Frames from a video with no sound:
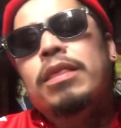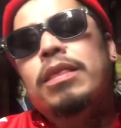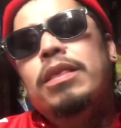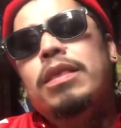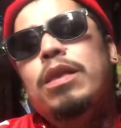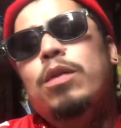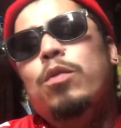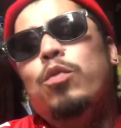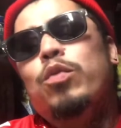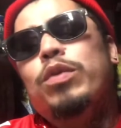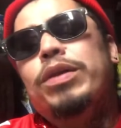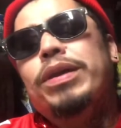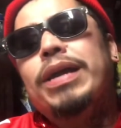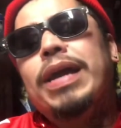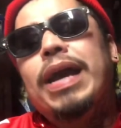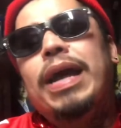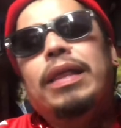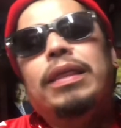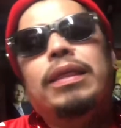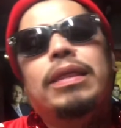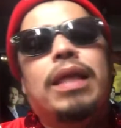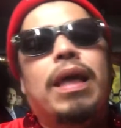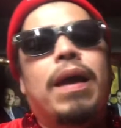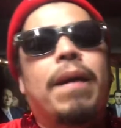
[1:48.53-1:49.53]
And we
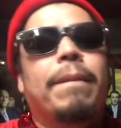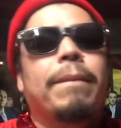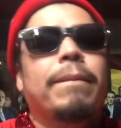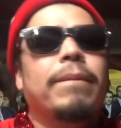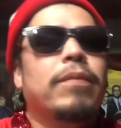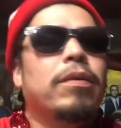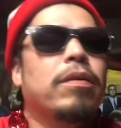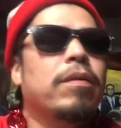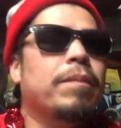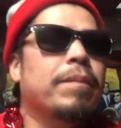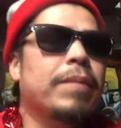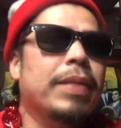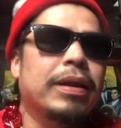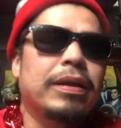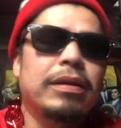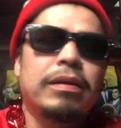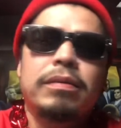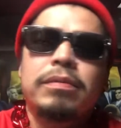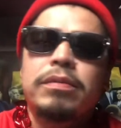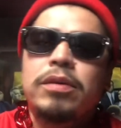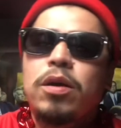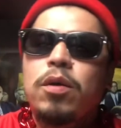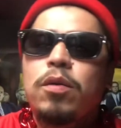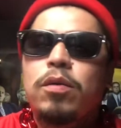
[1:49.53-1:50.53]
got that
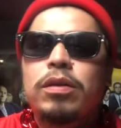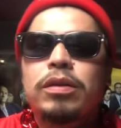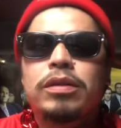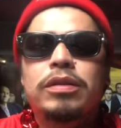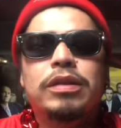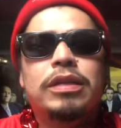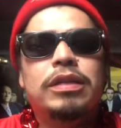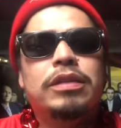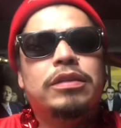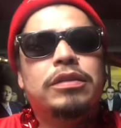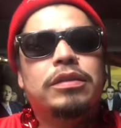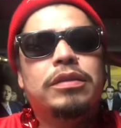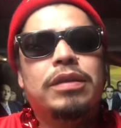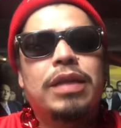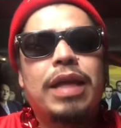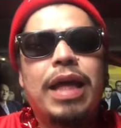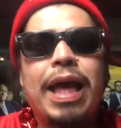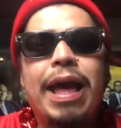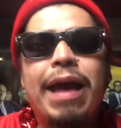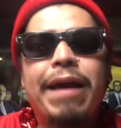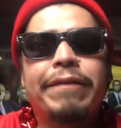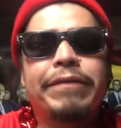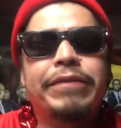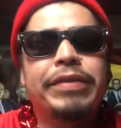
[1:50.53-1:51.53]
momentum going into the
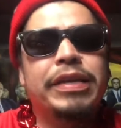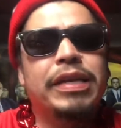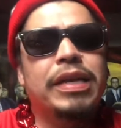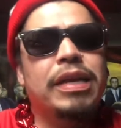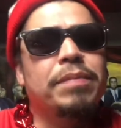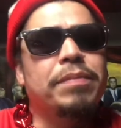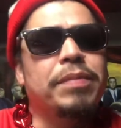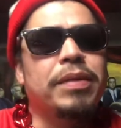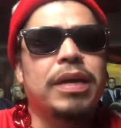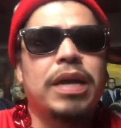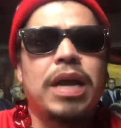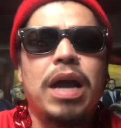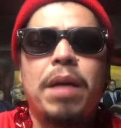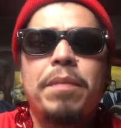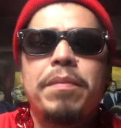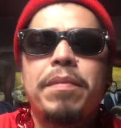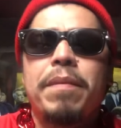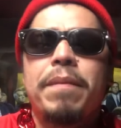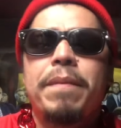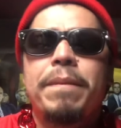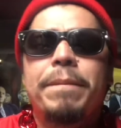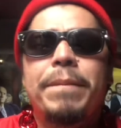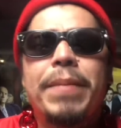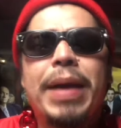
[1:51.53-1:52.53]
halftime and
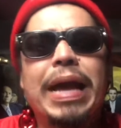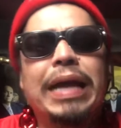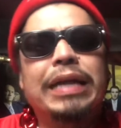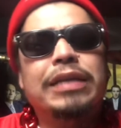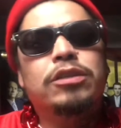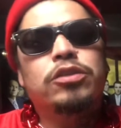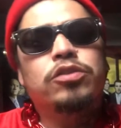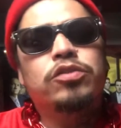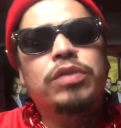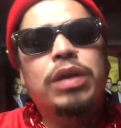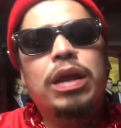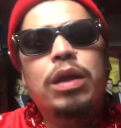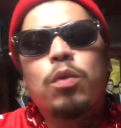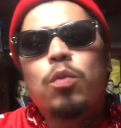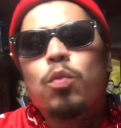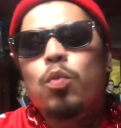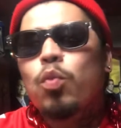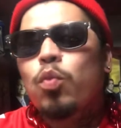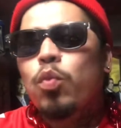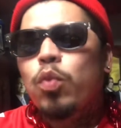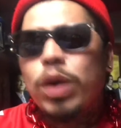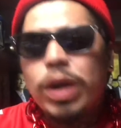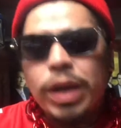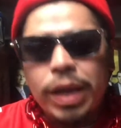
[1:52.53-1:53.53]
coming back straight
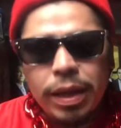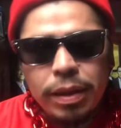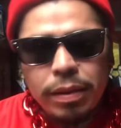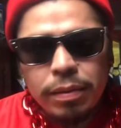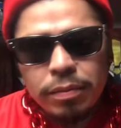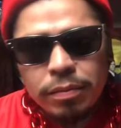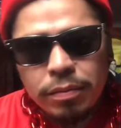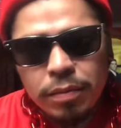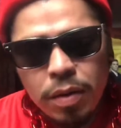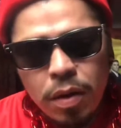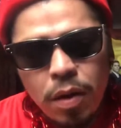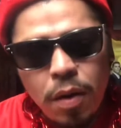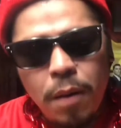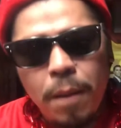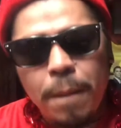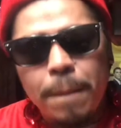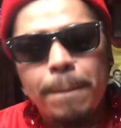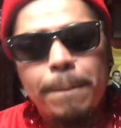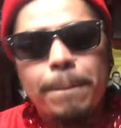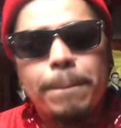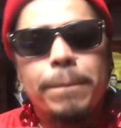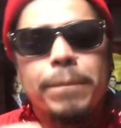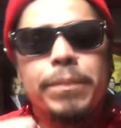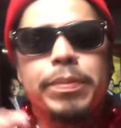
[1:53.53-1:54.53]
with it. Oh,
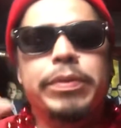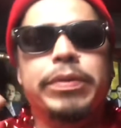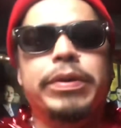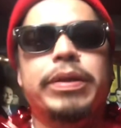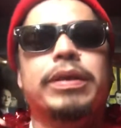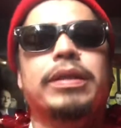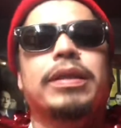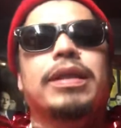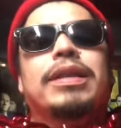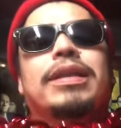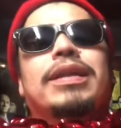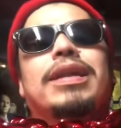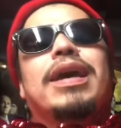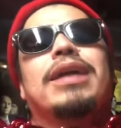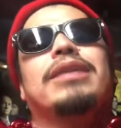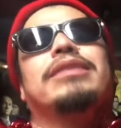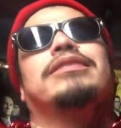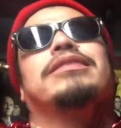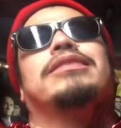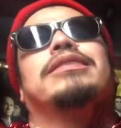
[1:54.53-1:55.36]
boy, the Niners